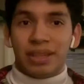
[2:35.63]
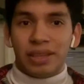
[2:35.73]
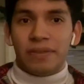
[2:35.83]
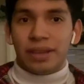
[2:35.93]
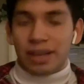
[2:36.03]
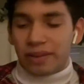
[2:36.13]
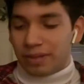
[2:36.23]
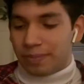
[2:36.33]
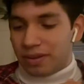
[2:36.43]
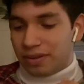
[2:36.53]
have like kind of a
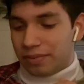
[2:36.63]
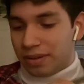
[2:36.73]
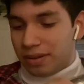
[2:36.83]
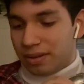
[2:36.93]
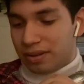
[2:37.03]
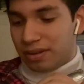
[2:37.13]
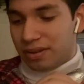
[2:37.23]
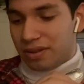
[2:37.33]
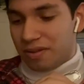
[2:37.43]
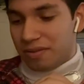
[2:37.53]
smell to it.
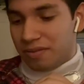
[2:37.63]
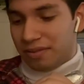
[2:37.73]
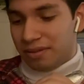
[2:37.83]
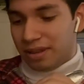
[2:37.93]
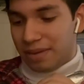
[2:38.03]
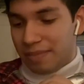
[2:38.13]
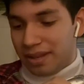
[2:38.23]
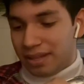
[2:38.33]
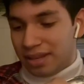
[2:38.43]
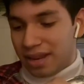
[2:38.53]
So let
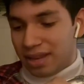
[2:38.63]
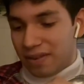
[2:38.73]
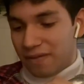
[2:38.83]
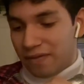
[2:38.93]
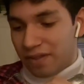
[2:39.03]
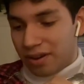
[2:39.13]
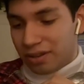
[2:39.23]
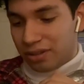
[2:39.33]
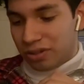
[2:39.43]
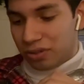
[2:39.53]
me take the
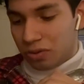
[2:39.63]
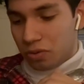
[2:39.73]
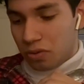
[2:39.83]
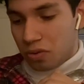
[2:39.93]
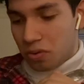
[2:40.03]
first scoop.